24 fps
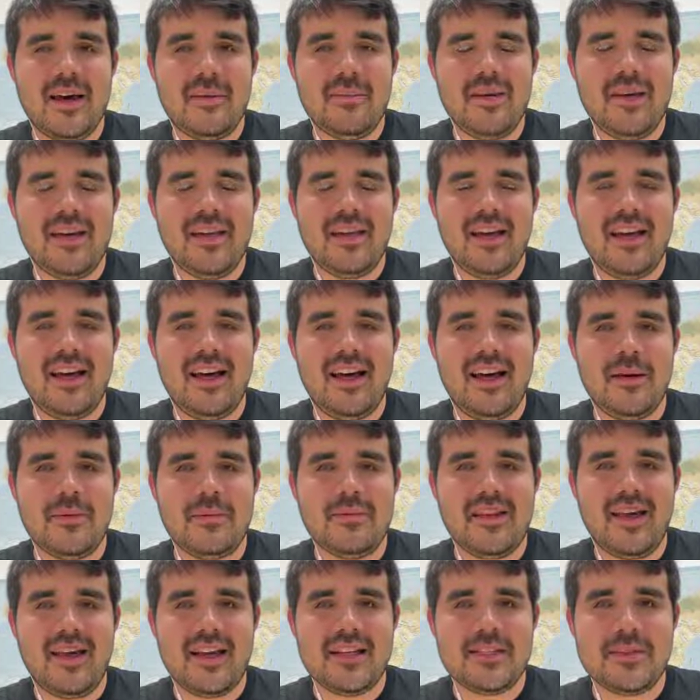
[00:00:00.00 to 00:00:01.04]
Coming up
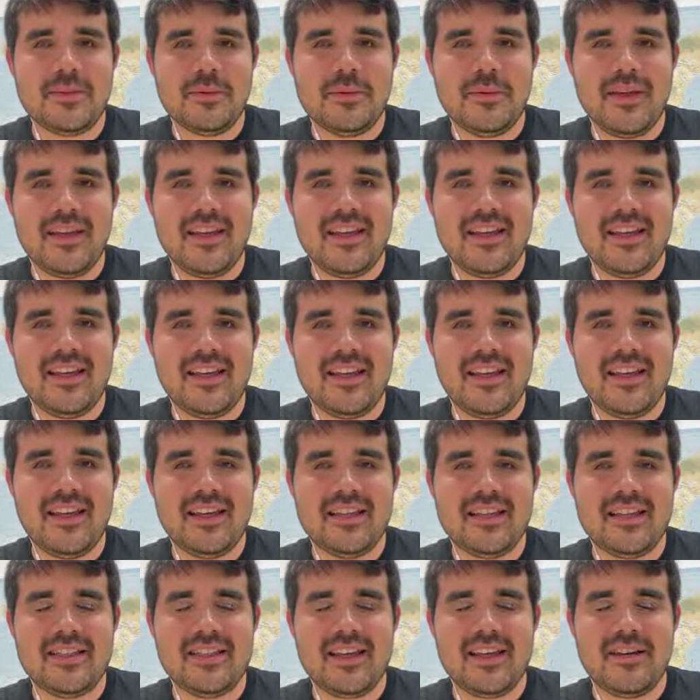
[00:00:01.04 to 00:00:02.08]
next week
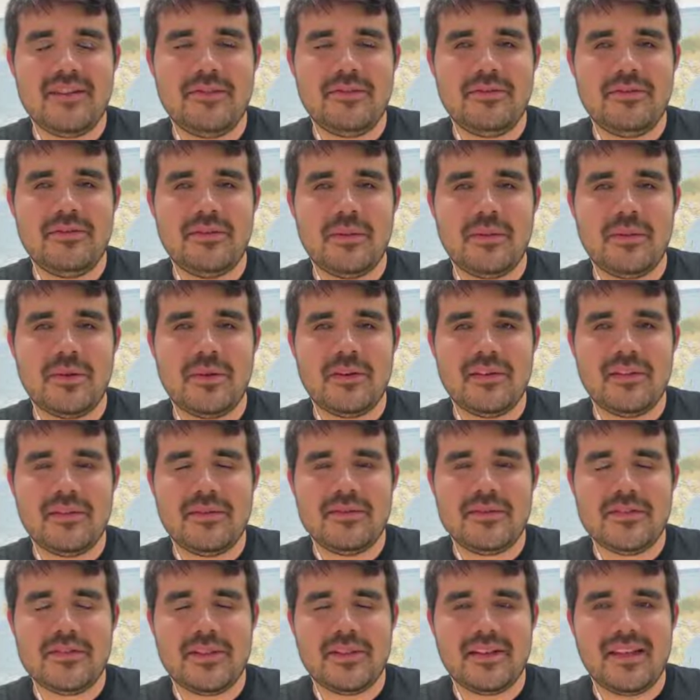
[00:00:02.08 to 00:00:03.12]
is 4th
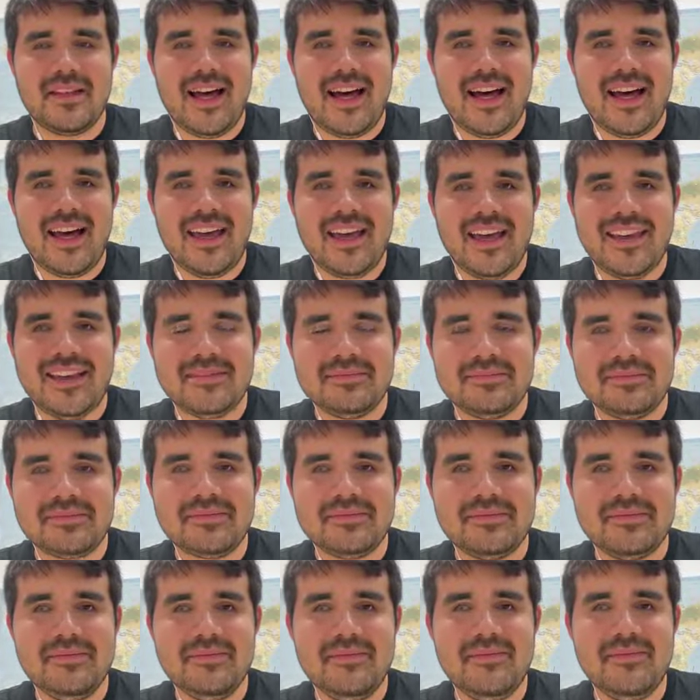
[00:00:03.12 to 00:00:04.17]
of July.
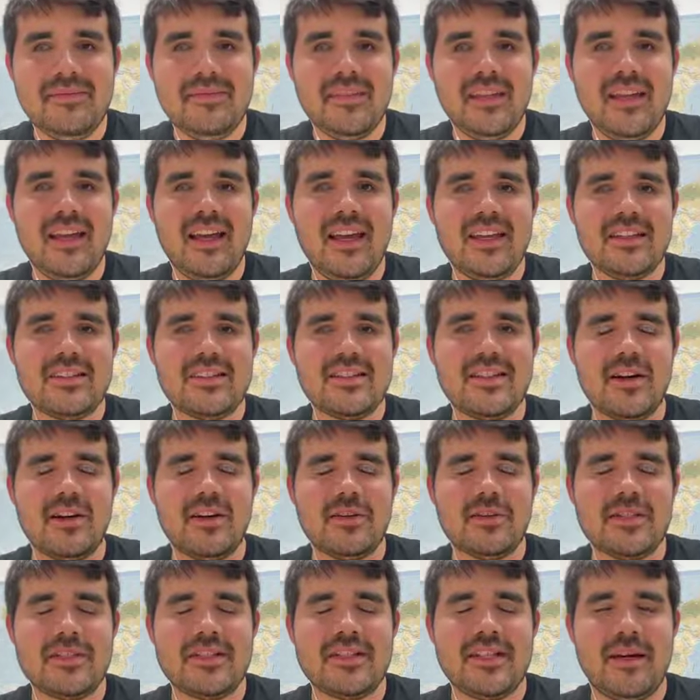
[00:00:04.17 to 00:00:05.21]
And
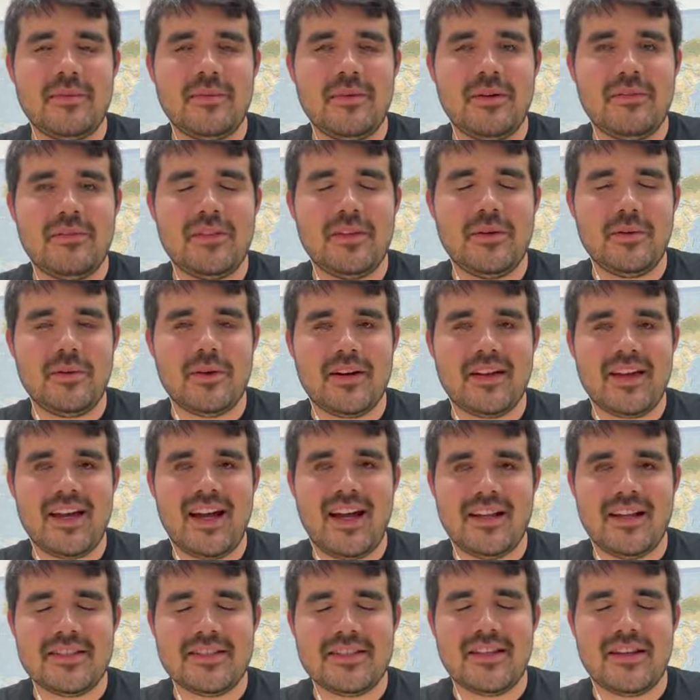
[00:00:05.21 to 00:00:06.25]
so some of the
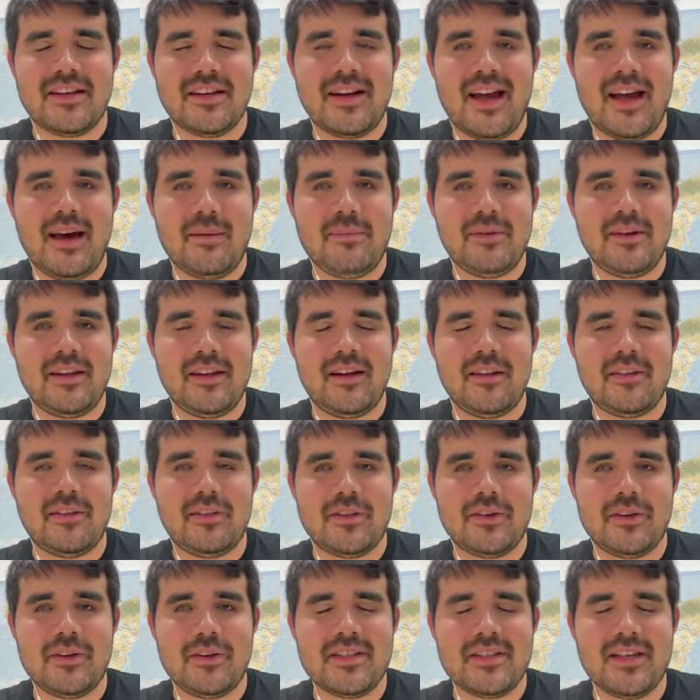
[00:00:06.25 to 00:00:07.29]
workouts that are happening on
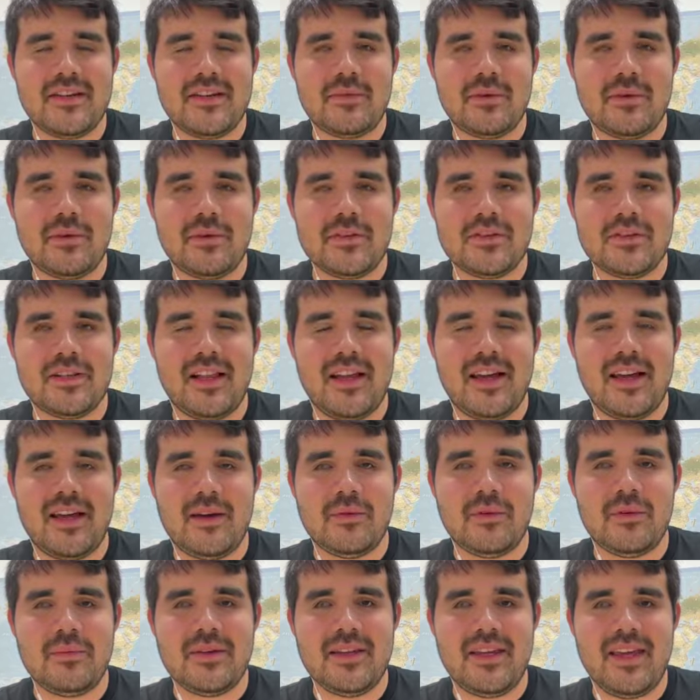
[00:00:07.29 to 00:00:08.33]
Thursday, 4th of July
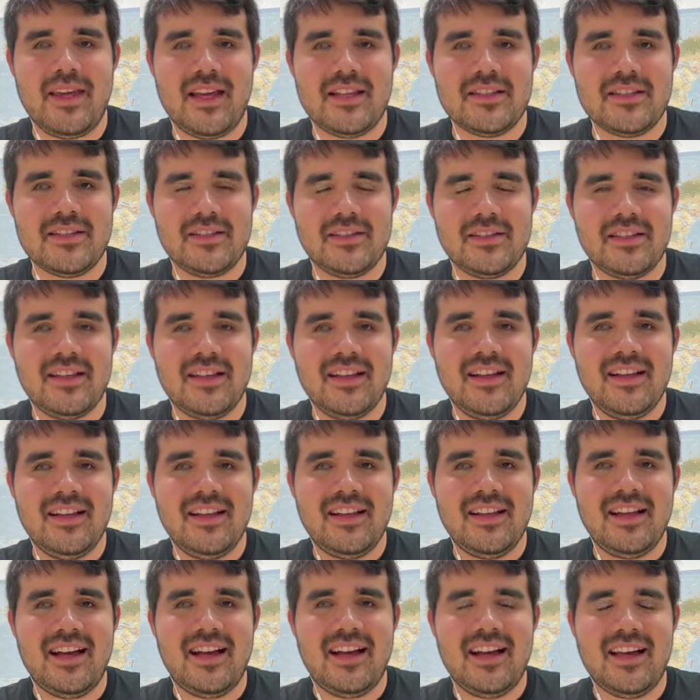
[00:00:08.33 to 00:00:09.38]
will be canceled.
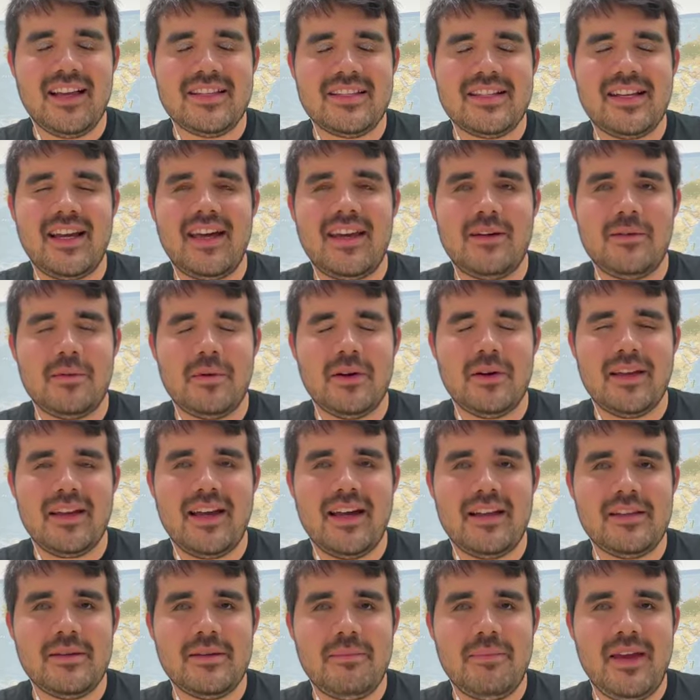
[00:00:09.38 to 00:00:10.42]
It's kind of
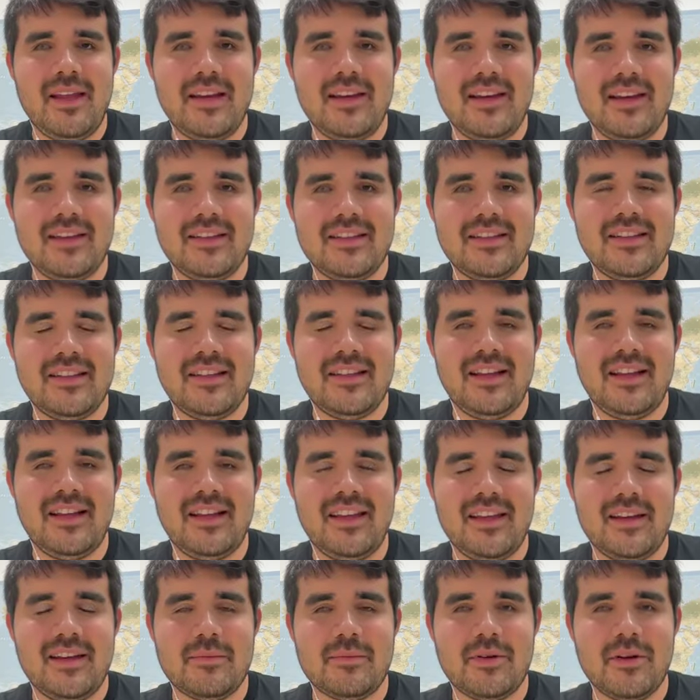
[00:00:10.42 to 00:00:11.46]
workout dependent
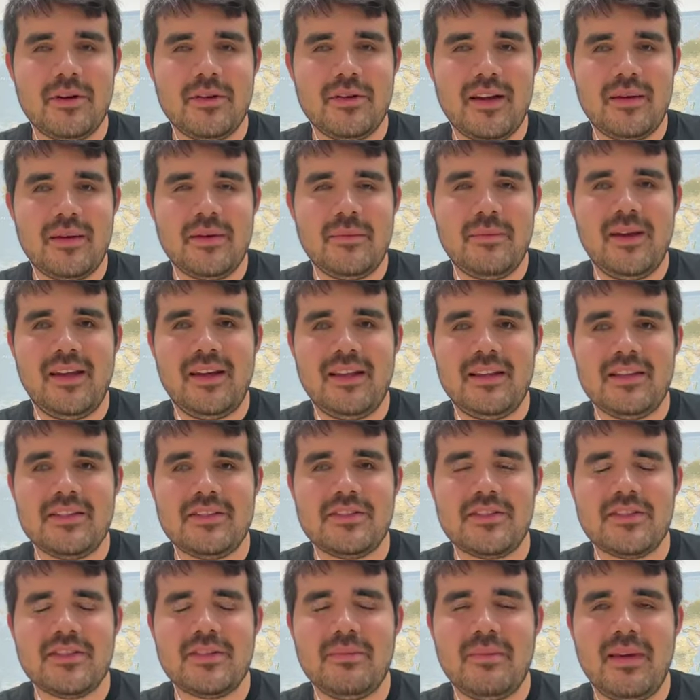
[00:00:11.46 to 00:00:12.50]
and program dependent. So
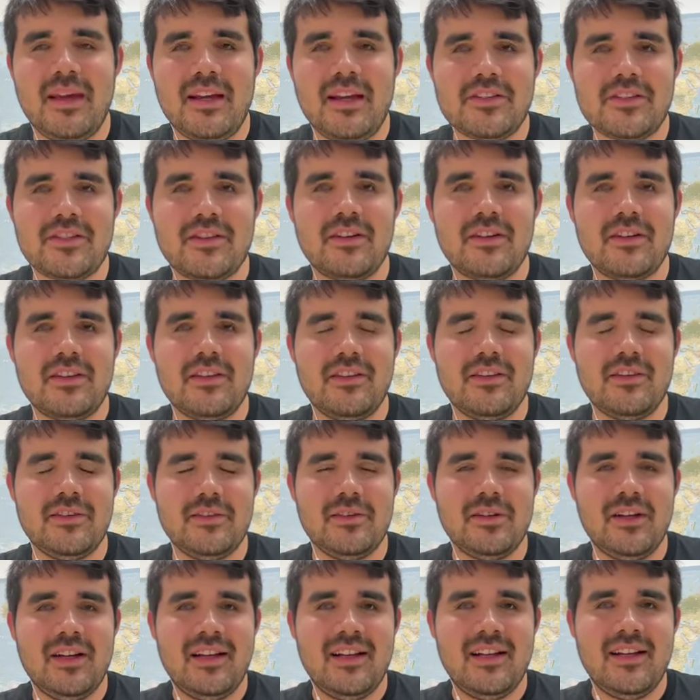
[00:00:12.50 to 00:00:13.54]
just make sure
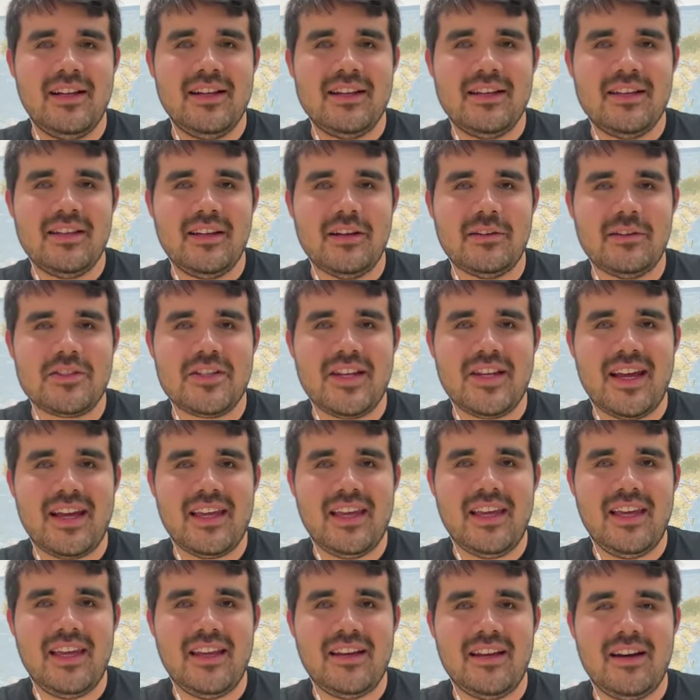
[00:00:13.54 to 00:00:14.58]
you check
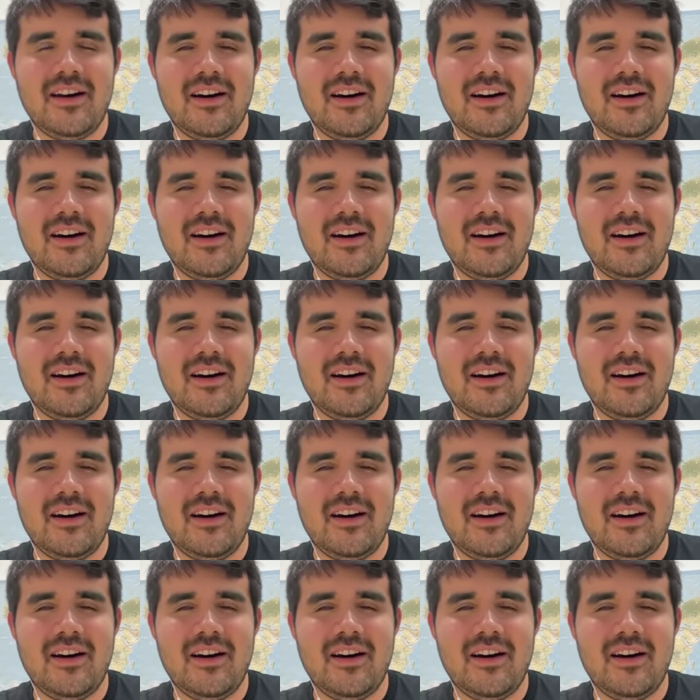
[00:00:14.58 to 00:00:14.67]
in